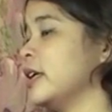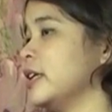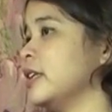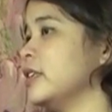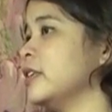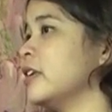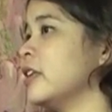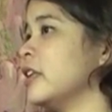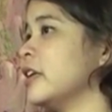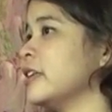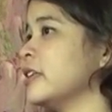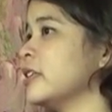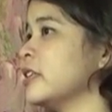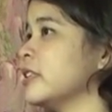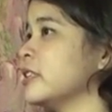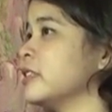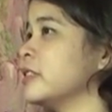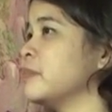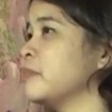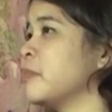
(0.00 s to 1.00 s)
and the inner
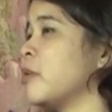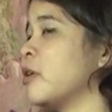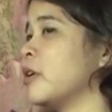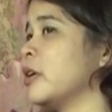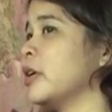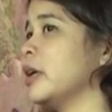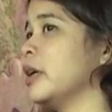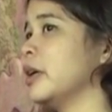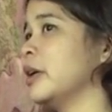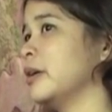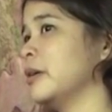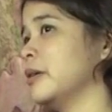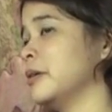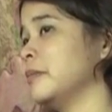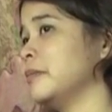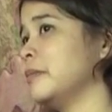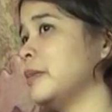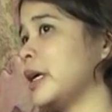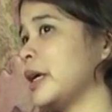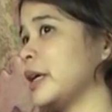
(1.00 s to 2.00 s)
layer is more
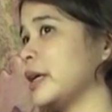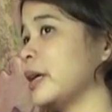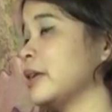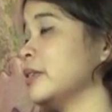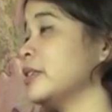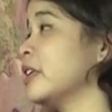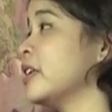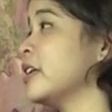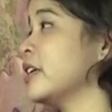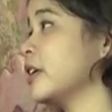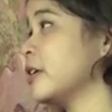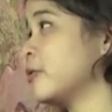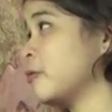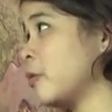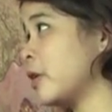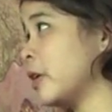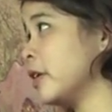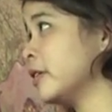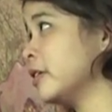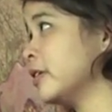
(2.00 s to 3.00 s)
like delicate
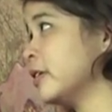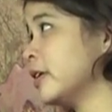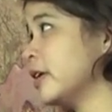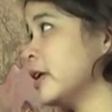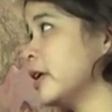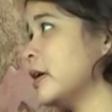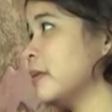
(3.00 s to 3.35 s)
one.